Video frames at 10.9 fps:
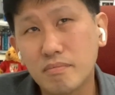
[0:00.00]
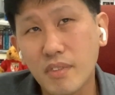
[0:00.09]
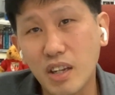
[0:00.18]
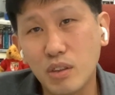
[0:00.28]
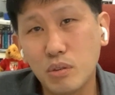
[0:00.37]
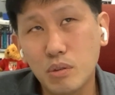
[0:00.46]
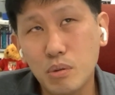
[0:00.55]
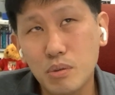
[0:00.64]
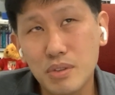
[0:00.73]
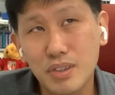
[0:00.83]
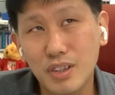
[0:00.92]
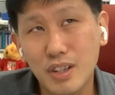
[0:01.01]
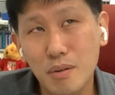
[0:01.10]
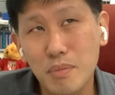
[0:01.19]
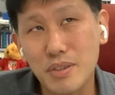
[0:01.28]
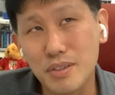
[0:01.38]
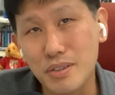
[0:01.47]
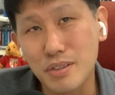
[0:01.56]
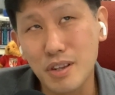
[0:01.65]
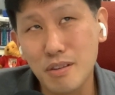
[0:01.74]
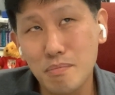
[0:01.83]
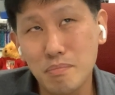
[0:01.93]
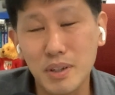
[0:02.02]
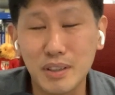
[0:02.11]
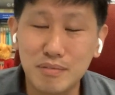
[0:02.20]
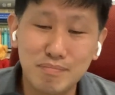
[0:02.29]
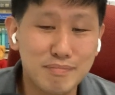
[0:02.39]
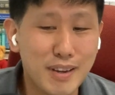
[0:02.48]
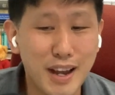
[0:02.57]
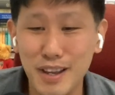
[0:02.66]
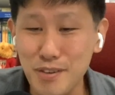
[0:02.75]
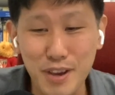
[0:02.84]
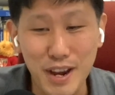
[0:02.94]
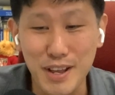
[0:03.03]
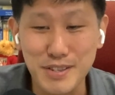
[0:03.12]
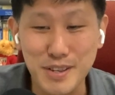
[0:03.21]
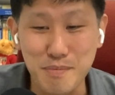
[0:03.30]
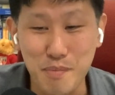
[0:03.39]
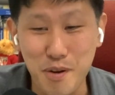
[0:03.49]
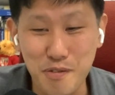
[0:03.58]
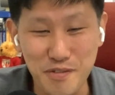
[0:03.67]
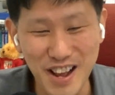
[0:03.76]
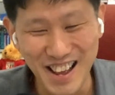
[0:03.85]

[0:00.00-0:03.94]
I don't see them as the same, but you can answer in both.